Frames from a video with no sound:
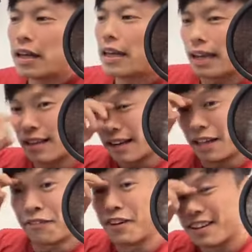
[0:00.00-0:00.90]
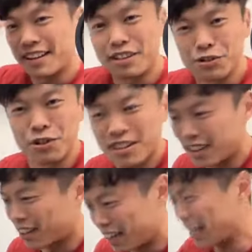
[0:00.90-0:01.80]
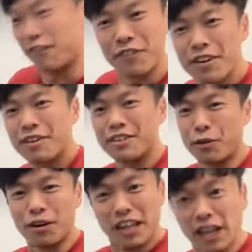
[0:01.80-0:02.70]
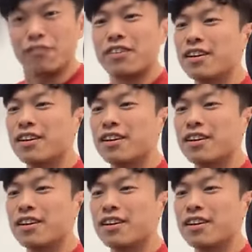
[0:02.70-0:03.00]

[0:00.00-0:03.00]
and they live in the school. They will leave.